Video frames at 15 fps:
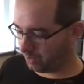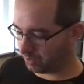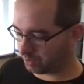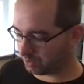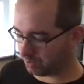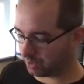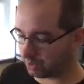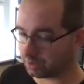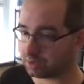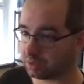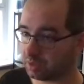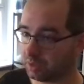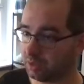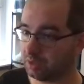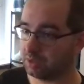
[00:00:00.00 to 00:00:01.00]
So we can say
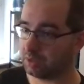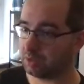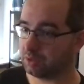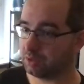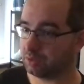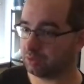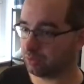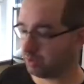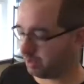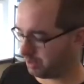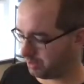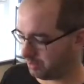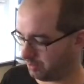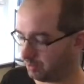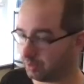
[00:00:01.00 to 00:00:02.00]
let new
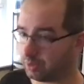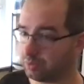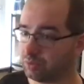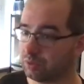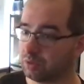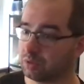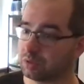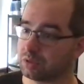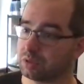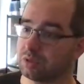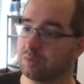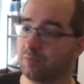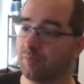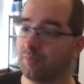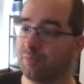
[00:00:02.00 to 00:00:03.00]
array equals
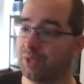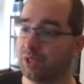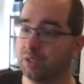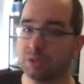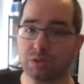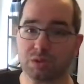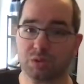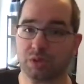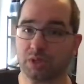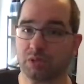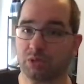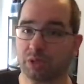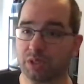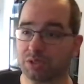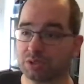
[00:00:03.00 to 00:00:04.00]
string
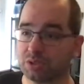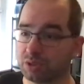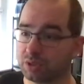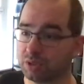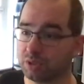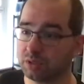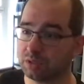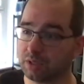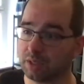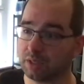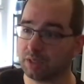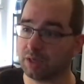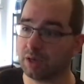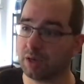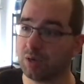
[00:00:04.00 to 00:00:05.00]
array sorted and
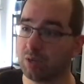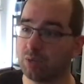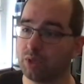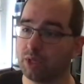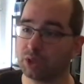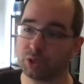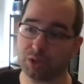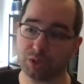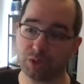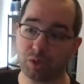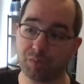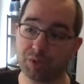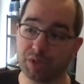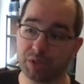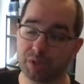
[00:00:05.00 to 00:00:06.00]
now we actually
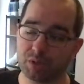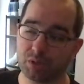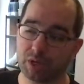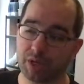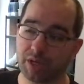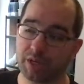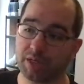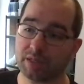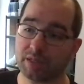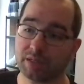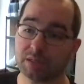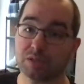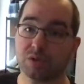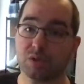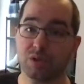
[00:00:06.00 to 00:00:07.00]
copy the array and then
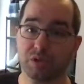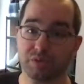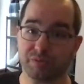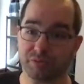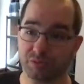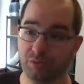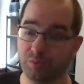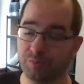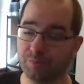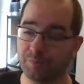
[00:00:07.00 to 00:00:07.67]
sort it through